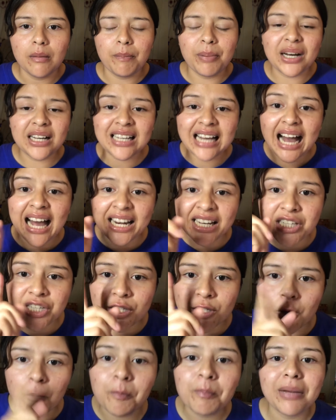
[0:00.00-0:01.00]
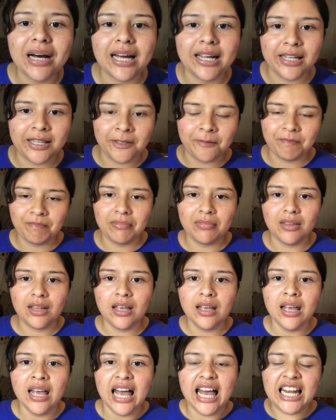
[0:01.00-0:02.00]
But God is somebody.
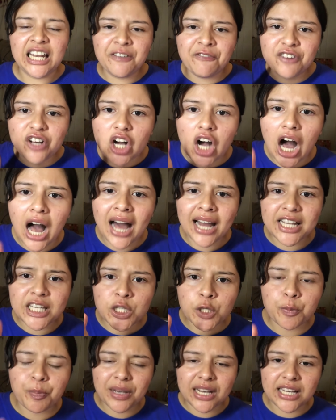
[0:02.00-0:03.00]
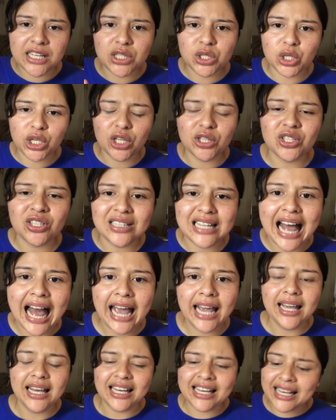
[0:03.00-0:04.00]
And if God is speaking to you
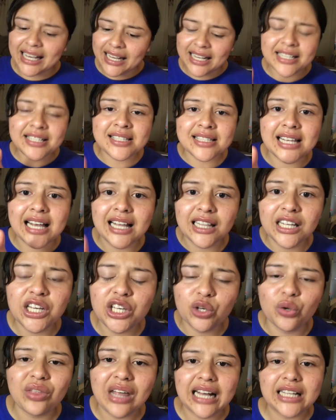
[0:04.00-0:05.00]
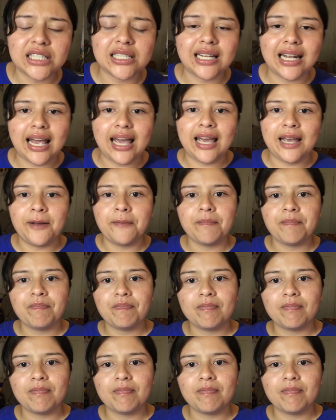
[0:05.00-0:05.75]
tonight, He is telling you that today.